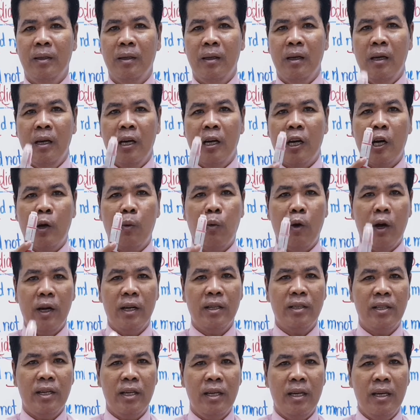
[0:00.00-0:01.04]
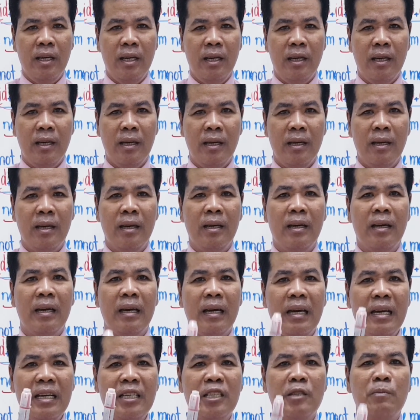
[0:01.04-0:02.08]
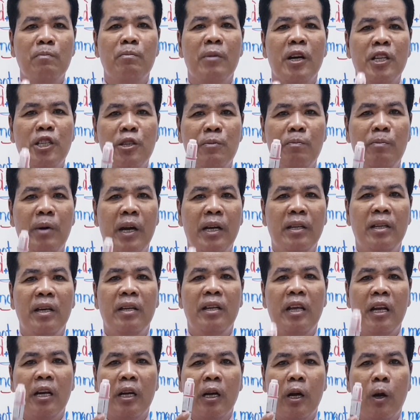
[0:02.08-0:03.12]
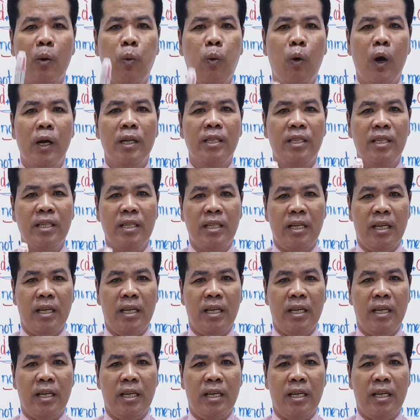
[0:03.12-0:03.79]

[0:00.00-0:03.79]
Quality is much better than quantity.